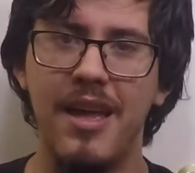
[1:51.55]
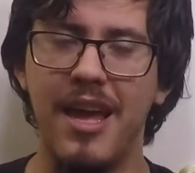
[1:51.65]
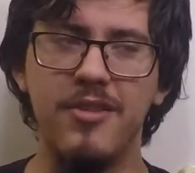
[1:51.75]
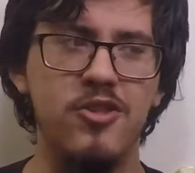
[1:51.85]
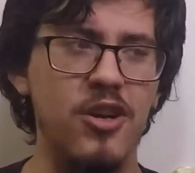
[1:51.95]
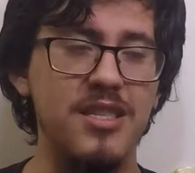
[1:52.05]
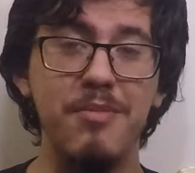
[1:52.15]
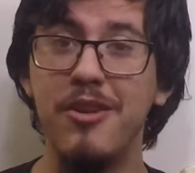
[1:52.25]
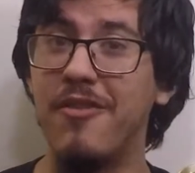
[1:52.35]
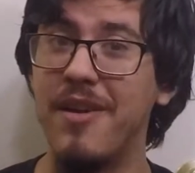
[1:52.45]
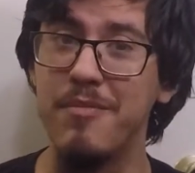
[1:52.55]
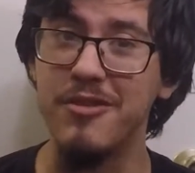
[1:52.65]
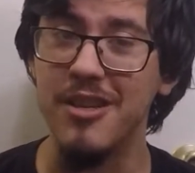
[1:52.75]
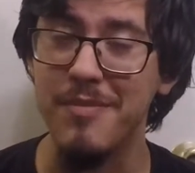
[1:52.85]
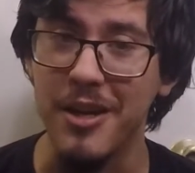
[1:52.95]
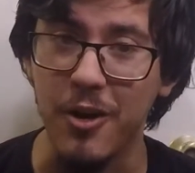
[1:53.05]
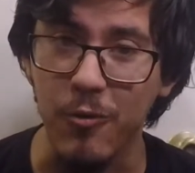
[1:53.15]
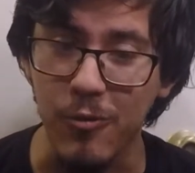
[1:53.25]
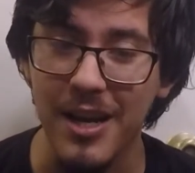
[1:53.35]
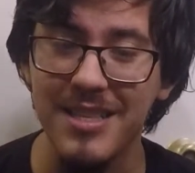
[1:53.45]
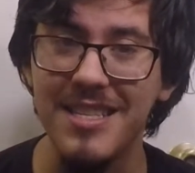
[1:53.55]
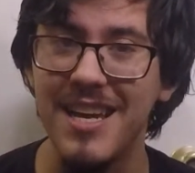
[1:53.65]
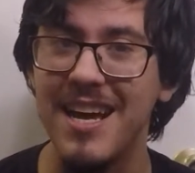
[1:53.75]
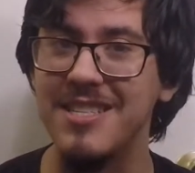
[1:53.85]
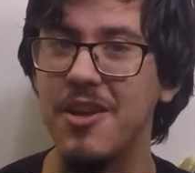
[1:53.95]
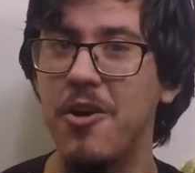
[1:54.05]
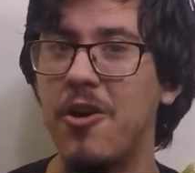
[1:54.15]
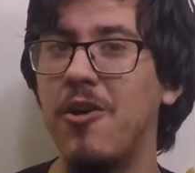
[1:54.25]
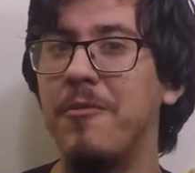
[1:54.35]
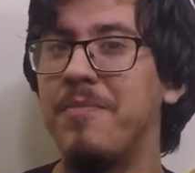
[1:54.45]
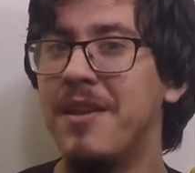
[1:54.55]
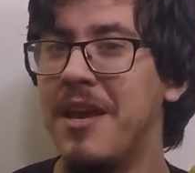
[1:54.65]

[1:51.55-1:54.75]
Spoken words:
And trust me, November is going to be a crazy-ass haul.